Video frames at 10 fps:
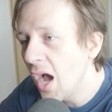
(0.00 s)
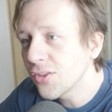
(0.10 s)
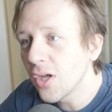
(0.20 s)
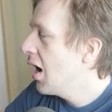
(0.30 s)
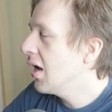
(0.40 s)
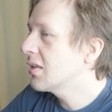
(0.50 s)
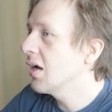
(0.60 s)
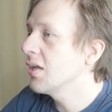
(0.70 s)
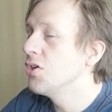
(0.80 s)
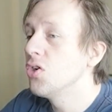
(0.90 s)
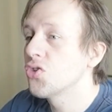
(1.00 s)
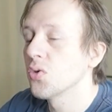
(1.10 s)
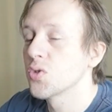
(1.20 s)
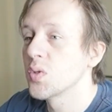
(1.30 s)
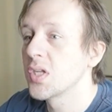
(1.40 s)
thought
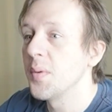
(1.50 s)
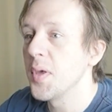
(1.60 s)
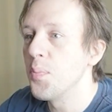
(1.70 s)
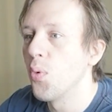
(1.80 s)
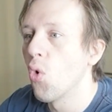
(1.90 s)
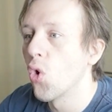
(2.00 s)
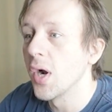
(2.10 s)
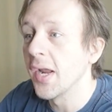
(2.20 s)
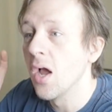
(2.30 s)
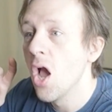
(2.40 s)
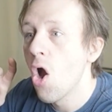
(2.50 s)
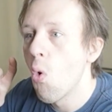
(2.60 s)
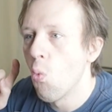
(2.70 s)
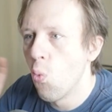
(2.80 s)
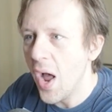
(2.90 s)
neutrals was gonna be boring.
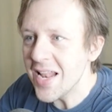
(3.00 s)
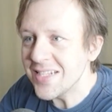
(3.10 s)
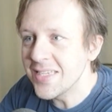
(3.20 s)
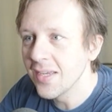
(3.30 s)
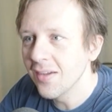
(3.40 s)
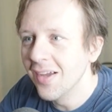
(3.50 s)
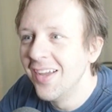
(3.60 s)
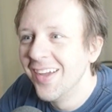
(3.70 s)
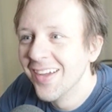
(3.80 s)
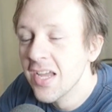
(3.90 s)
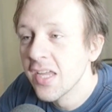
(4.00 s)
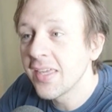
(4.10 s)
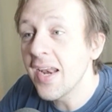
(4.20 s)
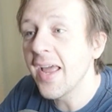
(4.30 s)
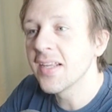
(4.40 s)
What?
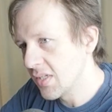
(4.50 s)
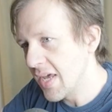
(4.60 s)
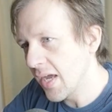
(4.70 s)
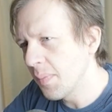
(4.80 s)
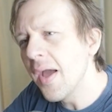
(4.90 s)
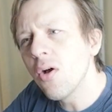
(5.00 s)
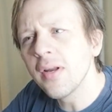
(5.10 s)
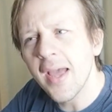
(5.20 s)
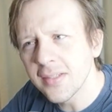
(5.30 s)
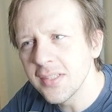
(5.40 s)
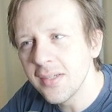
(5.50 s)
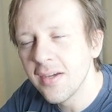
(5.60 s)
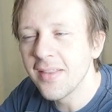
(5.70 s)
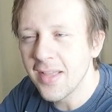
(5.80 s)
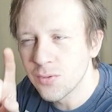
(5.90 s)
Can I attack my own Axie?
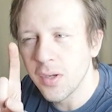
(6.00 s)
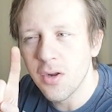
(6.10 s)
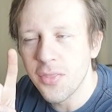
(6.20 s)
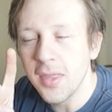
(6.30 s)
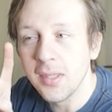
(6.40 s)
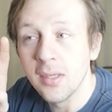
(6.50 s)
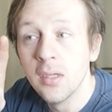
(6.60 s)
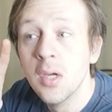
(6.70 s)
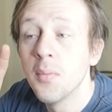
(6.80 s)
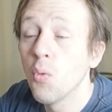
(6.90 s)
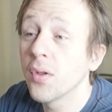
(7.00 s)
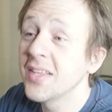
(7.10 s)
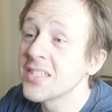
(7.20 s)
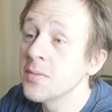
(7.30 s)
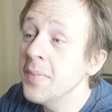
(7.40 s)
That's what you're thinking. But what
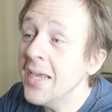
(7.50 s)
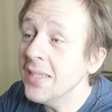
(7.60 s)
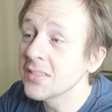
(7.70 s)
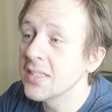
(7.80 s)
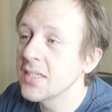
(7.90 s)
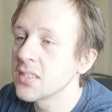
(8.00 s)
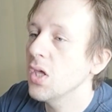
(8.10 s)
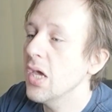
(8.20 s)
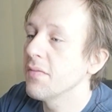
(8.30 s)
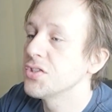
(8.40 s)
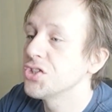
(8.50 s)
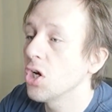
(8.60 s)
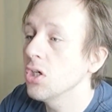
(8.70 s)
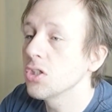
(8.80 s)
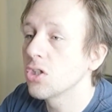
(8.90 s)
this means is you have
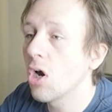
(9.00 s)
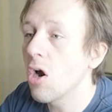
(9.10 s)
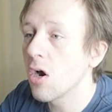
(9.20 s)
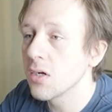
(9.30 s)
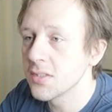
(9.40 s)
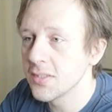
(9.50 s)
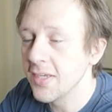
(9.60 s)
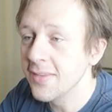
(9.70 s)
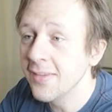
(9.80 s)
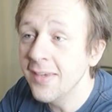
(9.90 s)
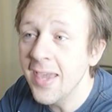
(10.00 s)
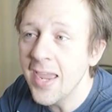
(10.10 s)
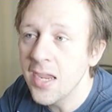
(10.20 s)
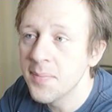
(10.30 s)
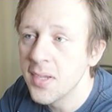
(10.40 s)
certain cards in the
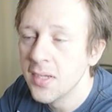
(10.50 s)
game